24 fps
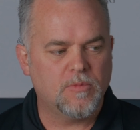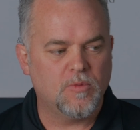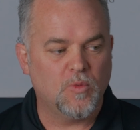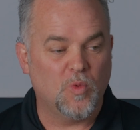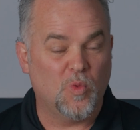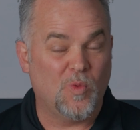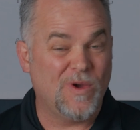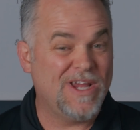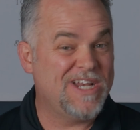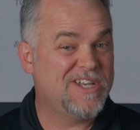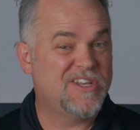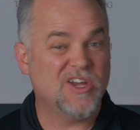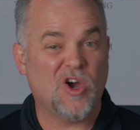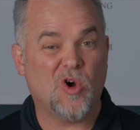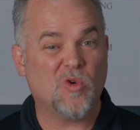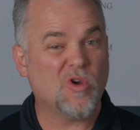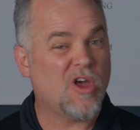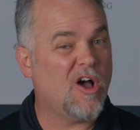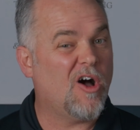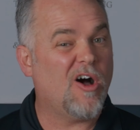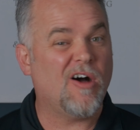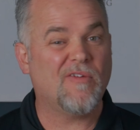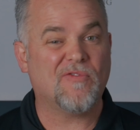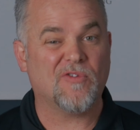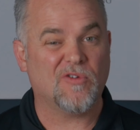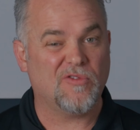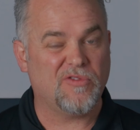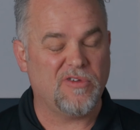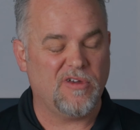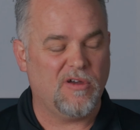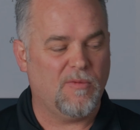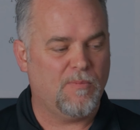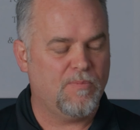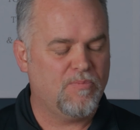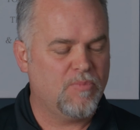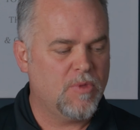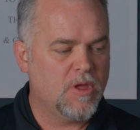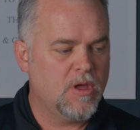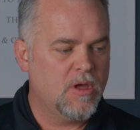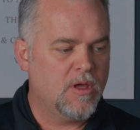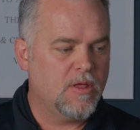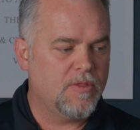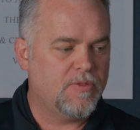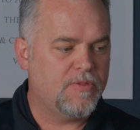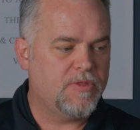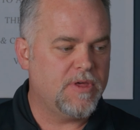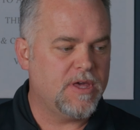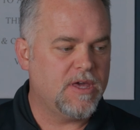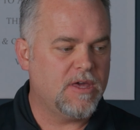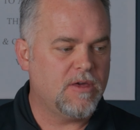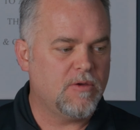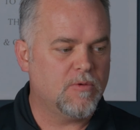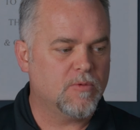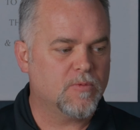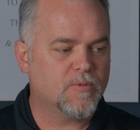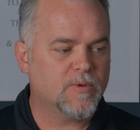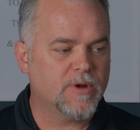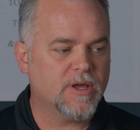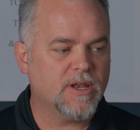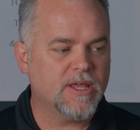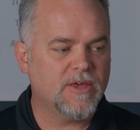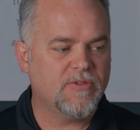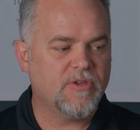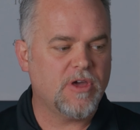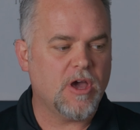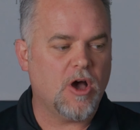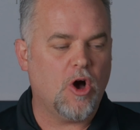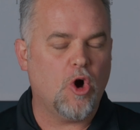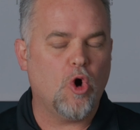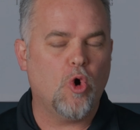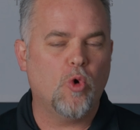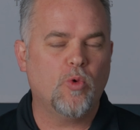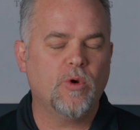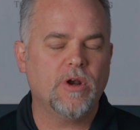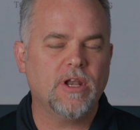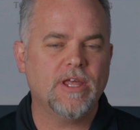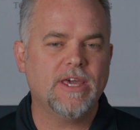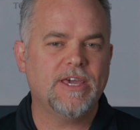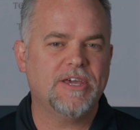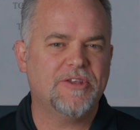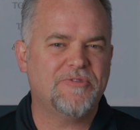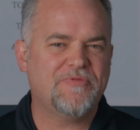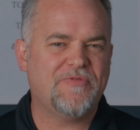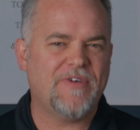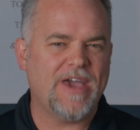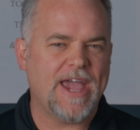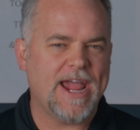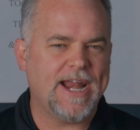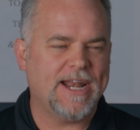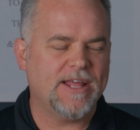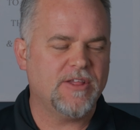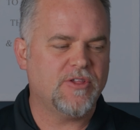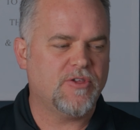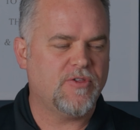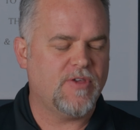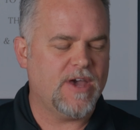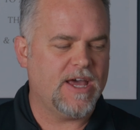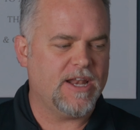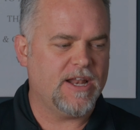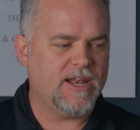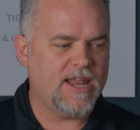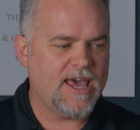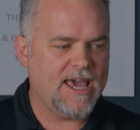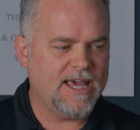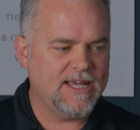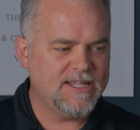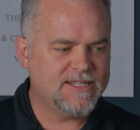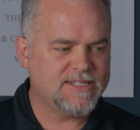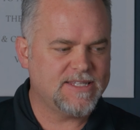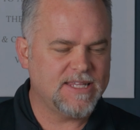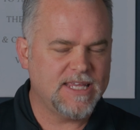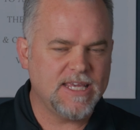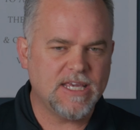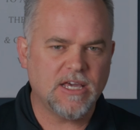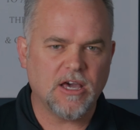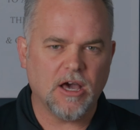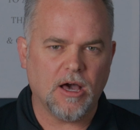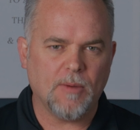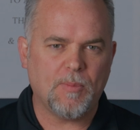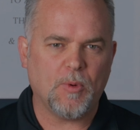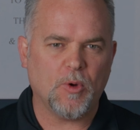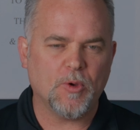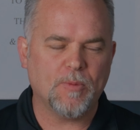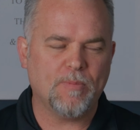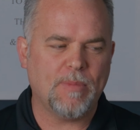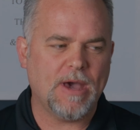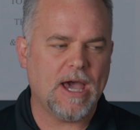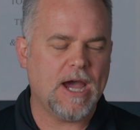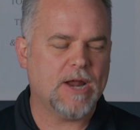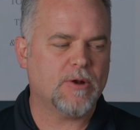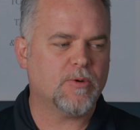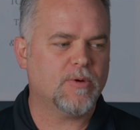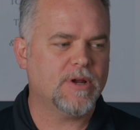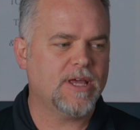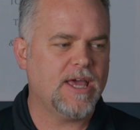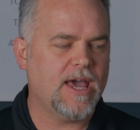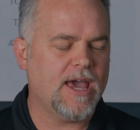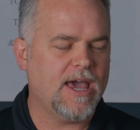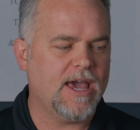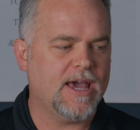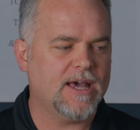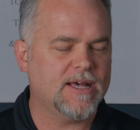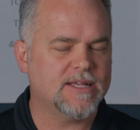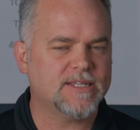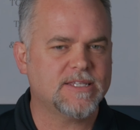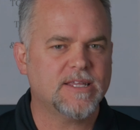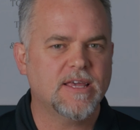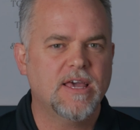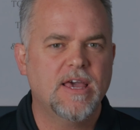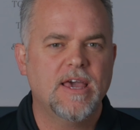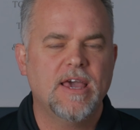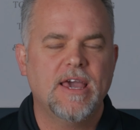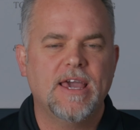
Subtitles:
we don't offer them. Really the only advantage that an AC coupled battery has